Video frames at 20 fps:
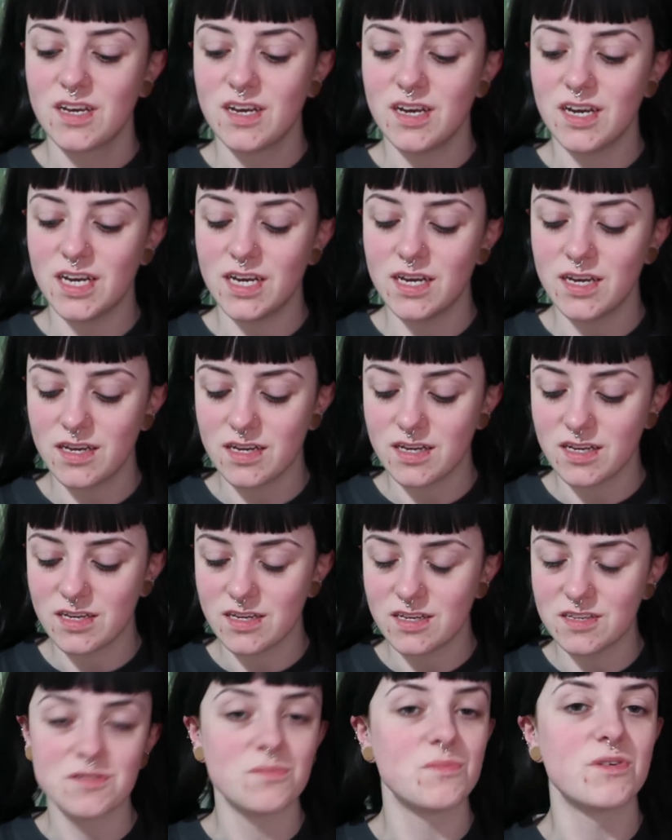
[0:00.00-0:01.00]
it
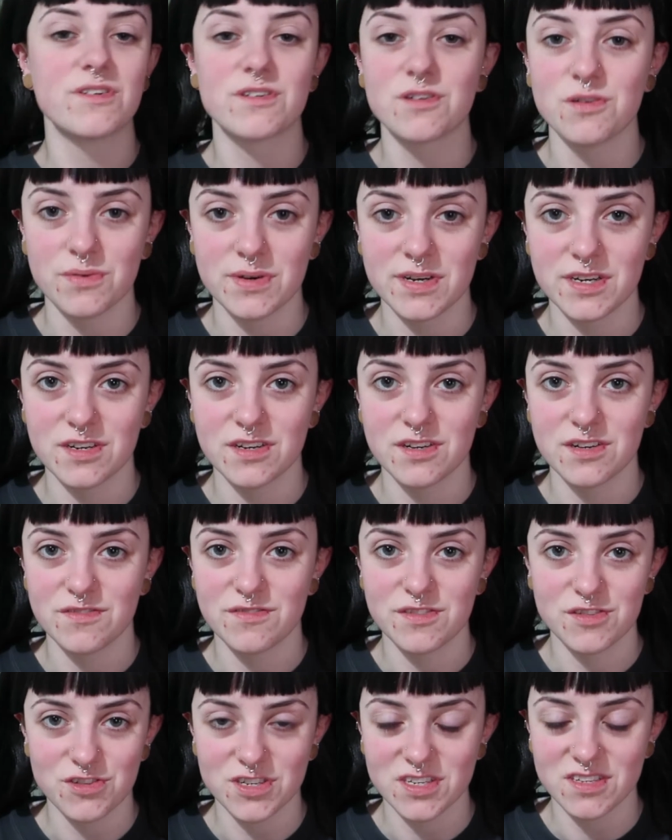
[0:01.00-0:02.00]
is a miracle worker for
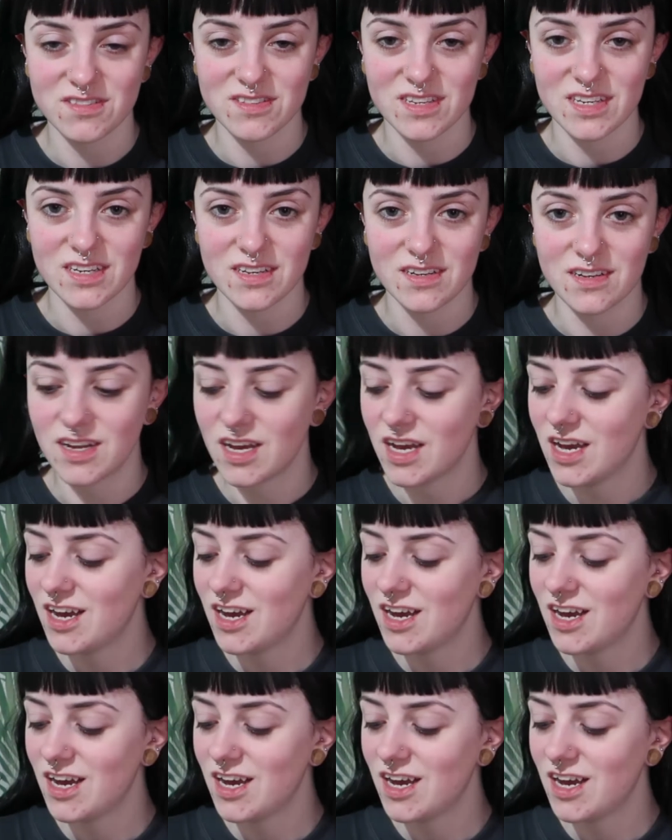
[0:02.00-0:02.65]
dry skin.